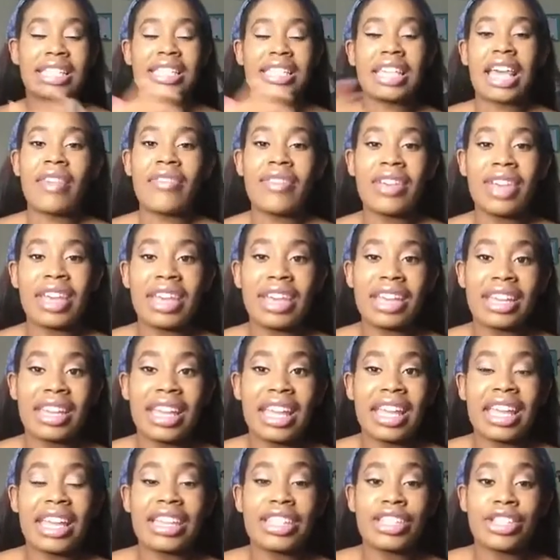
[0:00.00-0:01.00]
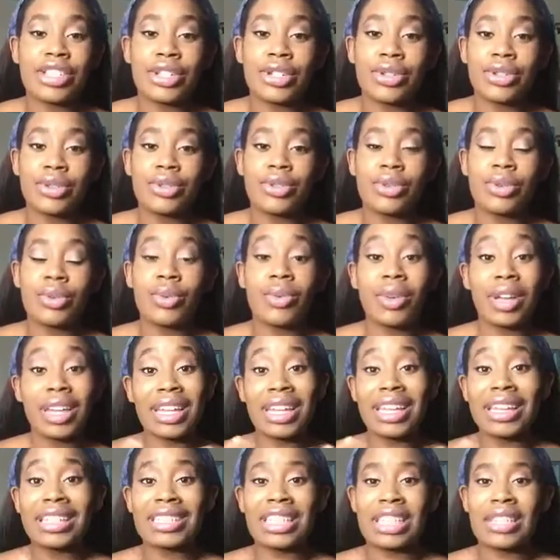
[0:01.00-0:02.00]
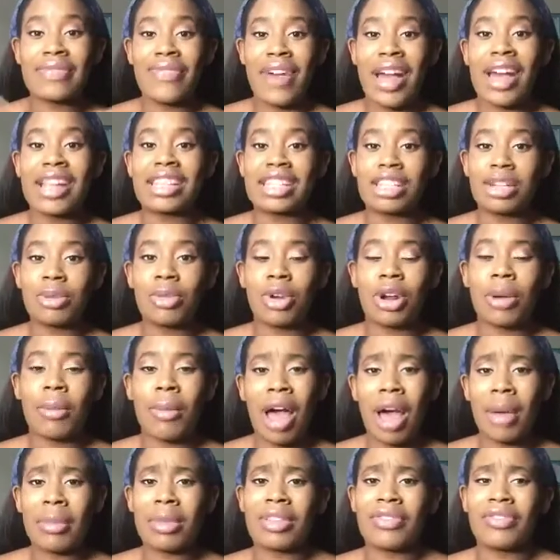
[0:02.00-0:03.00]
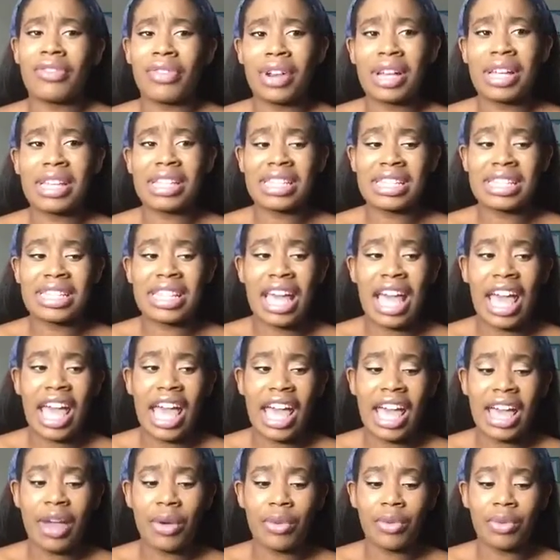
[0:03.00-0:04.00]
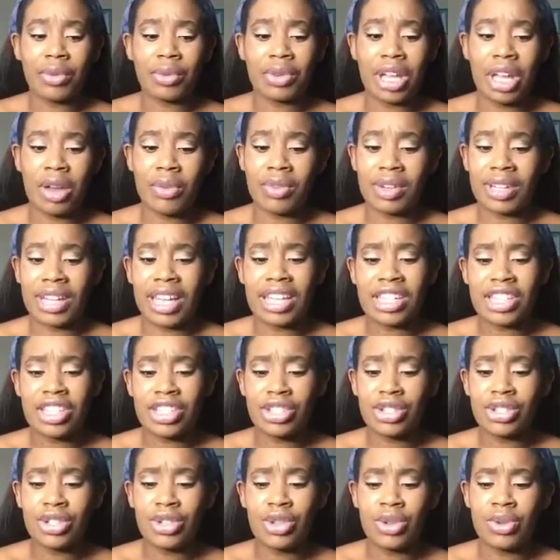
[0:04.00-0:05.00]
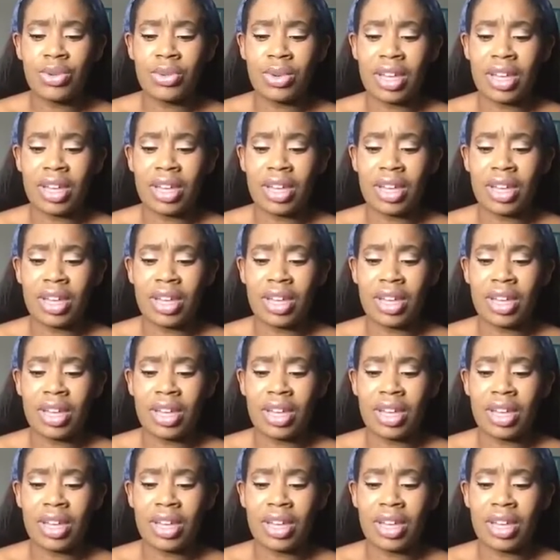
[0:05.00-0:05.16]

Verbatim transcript: Seven is to really just find somewhere mommy friends that can relate to you,